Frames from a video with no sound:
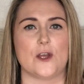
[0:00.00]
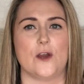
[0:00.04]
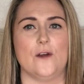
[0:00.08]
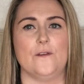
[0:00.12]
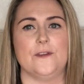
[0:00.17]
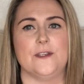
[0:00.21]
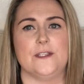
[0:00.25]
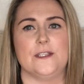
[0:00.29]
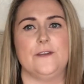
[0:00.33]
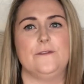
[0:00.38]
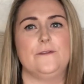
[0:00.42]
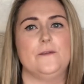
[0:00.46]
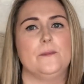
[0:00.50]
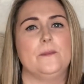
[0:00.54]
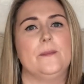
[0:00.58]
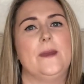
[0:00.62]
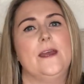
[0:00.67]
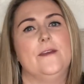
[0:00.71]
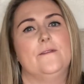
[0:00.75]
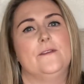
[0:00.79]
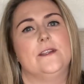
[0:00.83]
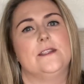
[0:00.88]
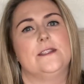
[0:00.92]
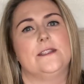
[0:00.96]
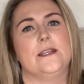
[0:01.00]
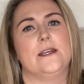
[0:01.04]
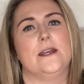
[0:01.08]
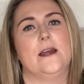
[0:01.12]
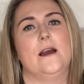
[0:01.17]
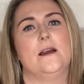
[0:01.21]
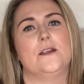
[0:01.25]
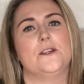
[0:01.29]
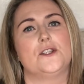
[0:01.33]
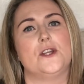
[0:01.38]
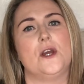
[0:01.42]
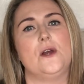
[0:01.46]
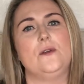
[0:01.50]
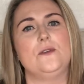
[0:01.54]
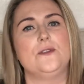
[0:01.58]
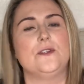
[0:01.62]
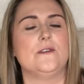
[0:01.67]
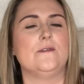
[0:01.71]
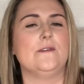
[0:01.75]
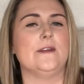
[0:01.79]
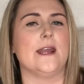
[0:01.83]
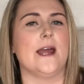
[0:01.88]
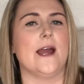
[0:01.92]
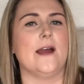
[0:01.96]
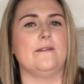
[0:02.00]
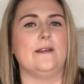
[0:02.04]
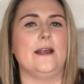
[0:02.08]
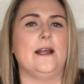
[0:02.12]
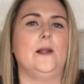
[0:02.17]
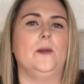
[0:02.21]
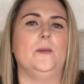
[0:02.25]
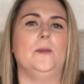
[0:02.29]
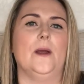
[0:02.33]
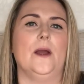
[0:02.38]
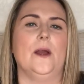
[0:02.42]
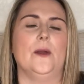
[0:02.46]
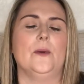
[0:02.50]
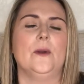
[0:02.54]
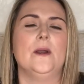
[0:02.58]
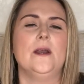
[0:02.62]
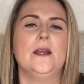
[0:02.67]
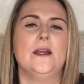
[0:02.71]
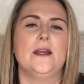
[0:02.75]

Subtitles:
of the different pivots in our shoulder and our elbow